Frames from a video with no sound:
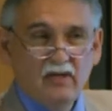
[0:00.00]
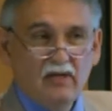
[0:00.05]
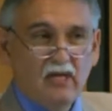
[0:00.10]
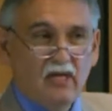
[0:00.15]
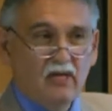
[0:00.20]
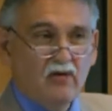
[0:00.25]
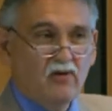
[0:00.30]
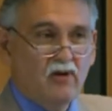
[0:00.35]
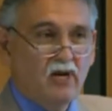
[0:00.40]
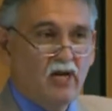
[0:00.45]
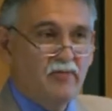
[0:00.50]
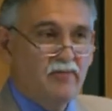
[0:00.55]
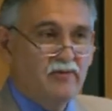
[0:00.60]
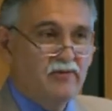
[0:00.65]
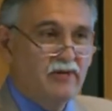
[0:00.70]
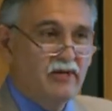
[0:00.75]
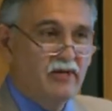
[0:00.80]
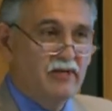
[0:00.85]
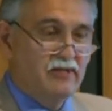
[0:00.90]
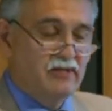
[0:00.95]
and
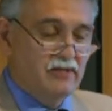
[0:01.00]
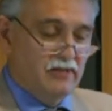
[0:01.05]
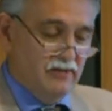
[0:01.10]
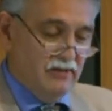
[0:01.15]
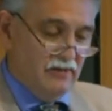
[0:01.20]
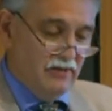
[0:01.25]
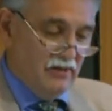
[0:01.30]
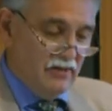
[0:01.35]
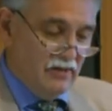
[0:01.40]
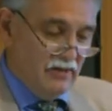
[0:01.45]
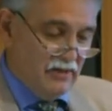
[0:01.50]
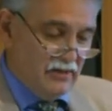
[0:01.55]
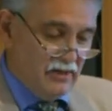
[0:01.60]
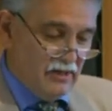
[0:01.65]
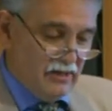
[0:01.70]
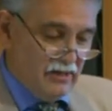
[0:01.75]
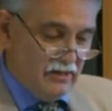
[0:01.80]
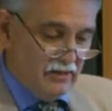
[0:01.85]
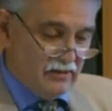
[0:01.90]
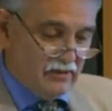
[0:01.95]
collaboration,
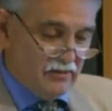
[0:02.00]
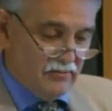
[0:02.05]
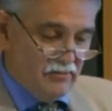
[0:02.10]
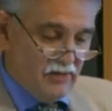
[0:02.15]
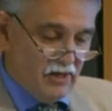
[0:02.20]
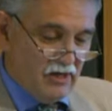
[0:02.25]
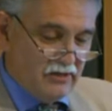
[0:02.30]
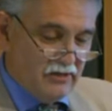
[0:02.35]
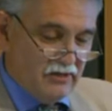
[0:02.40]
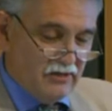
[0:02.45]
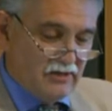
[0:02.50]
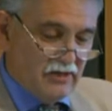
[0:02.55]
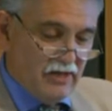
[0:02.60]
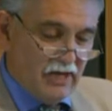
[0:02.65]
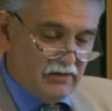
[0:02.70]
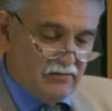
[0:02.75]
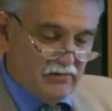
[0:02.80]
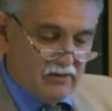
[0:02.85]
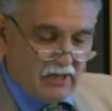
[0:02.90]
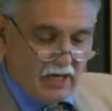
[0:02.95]
and it's about
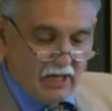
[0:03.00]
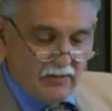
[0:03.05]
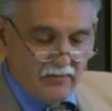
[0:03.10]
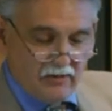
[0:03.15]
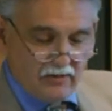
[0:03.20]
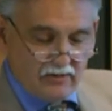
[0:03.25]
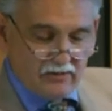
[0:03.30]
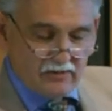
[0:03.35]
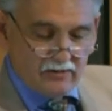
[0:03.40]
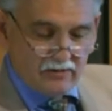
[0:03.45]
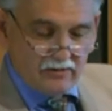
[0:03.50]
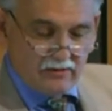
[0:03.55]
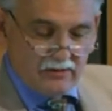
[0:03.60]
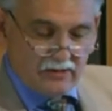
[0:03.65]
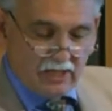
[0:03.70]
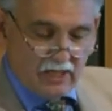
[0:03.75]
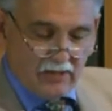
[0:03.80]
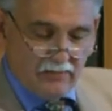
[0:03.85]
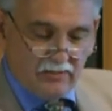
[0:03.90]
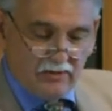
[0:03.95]
intellectual capital,
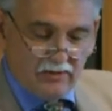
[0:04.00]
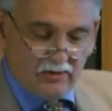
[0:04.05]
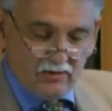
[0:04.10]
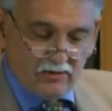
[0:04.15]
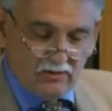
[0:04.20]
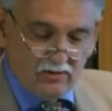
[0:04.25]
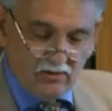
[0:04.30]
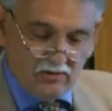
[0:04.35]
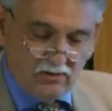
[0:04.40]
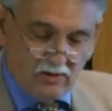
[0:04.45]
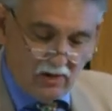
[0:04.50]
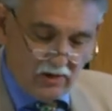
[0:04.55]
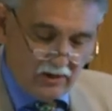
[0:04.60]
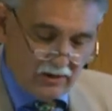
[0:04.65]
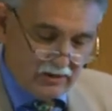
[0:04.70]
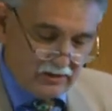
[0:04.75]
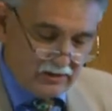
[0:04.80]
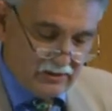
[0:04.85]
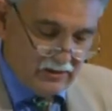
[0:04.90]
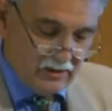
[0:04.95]
capital new
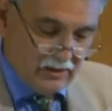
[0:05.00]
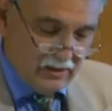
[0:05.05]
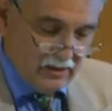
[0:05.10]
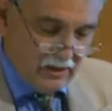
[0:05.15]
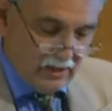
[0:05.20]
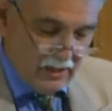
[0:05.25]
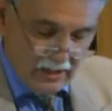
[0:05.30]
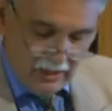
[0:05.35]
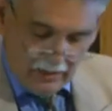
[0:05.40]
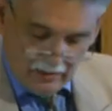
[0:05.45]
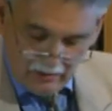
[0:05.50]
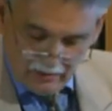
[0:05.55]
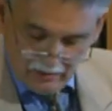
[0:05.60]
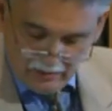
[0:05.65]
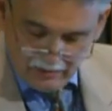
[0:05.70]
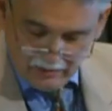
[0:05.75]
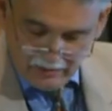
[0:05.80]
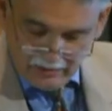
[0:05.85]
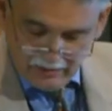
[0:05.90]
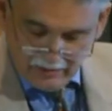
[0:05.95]
knowledge and
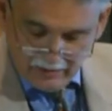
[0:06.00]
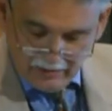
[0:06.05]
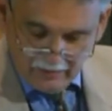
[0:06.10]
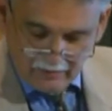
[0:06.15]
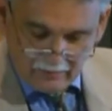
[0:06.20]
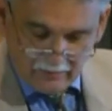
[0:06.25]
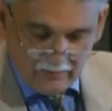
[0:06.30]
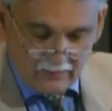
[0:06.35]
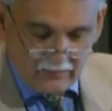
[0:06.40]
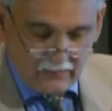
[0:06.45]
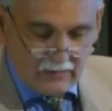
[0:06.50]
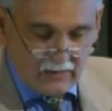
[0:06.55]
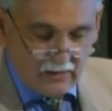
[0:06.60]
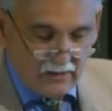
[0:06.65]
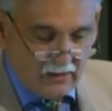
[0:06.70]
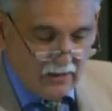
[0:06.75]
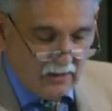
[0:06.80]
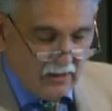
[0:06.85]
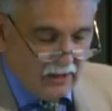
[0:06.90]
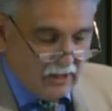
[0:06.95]
learning.
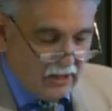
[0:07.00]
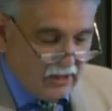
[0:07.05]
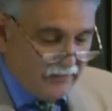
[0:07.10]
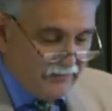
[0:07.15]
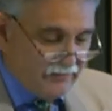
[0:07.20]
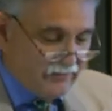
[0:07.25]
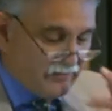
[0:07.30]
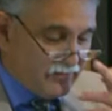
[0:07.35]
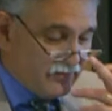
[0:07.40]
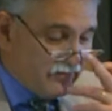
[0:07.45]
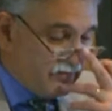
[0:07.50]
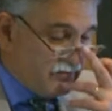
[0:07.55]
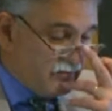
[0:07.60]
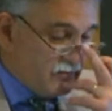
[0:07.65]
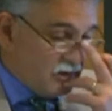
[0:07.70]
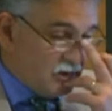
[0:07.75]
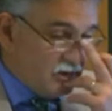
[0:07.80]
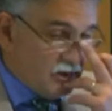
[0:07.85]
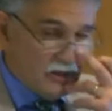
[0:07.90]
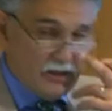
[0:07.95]
Um,
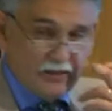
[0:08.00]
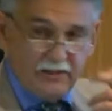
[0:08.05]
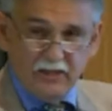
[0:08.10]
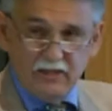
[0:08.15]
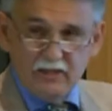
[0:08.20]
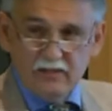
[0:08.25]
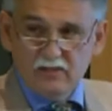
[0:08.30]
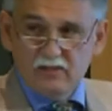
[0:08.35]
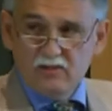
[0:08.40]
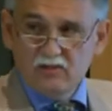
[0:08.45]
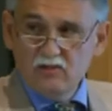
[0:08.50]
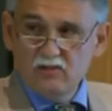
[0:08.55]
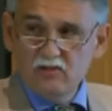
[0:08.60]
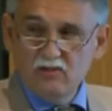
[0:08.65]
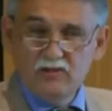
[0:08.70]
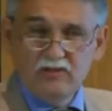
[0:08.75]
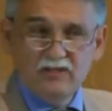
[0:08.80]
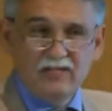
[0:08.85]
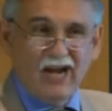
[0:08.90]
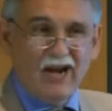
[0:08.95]
so I think there's
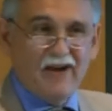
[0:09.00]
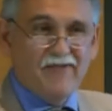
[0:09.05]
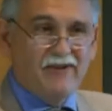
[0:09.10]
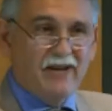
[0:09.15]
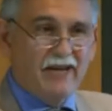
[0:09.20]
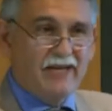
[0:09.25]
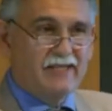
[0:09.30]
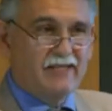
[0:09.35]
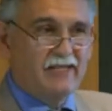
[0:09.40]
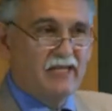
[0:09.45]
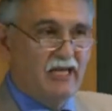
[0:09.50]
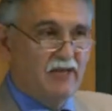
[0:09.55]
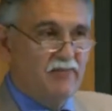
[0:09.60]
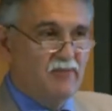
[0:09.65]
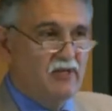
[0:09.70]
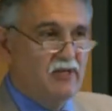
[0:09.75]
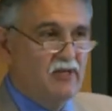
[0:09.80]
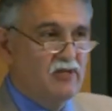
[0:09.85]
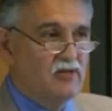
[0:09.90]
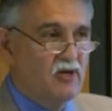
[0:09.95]
two direct
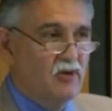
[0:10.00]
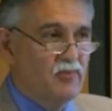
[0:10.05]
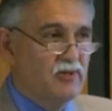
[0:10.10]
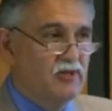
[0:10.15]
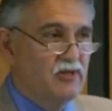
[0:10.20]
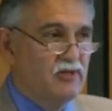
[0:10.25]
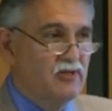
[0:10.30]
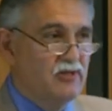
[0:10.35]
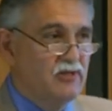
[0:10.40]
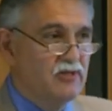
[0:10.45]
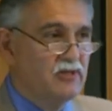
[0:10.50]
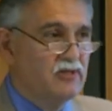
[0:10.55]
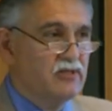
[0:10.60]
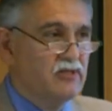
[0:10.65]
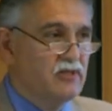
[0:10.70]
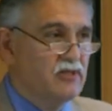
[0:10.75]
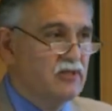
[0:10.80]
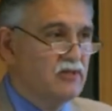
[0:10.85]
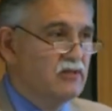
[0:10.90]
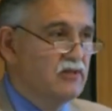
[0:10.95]
imminent
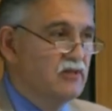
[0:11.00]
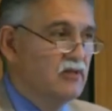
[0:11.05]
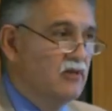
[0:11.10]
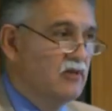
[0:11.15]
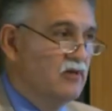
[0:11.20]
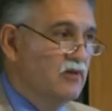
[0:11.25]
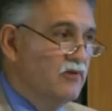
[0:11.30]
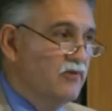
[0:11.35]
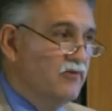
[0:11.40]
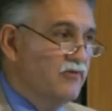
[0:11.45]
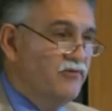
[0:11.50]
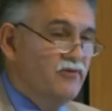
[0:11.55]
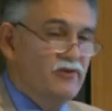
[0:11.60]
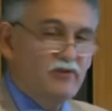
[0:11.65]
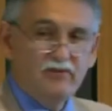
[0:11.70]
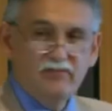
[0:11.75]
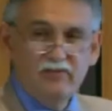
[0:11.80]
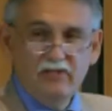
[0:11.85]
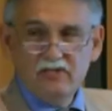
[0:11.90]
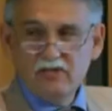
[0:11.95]
opportunities for
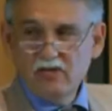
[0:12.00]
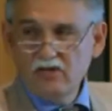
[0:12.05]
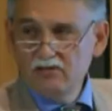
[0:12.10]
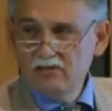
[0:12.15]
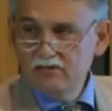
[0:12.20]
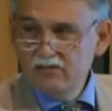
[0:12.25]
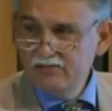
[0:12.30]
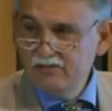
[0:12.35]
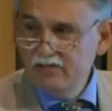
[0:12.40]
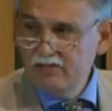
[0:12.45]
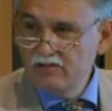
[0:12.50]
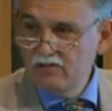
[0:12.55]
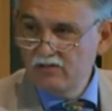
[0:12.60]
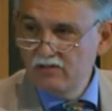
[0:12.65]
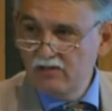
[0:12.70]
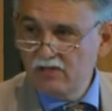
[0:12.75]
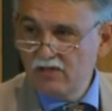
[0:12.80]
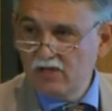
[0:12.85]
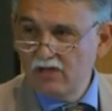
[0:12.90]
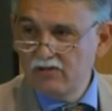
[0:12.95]
the research,
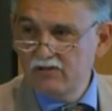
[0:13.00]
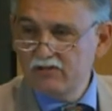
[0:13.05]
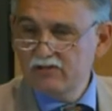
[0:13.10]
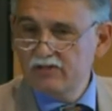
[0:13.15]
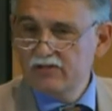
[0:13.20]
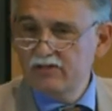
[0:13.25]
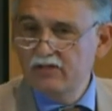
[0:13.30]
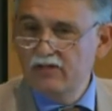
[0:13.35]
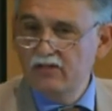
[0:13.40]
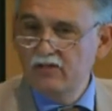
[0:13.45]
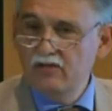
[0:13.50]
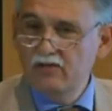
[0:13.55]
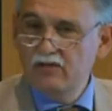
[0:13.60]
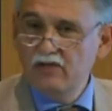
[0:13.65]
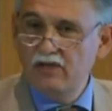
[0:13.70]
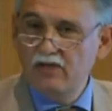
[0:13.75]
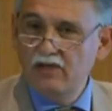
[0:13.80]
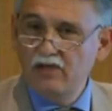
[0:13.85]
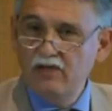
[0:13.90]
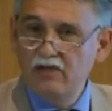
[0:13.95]
research councils in the
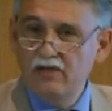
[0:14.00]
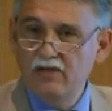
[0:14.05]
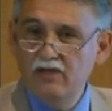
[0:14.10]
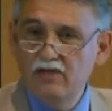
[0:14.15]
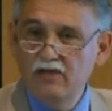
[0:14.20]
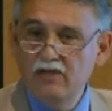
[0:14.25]
UK.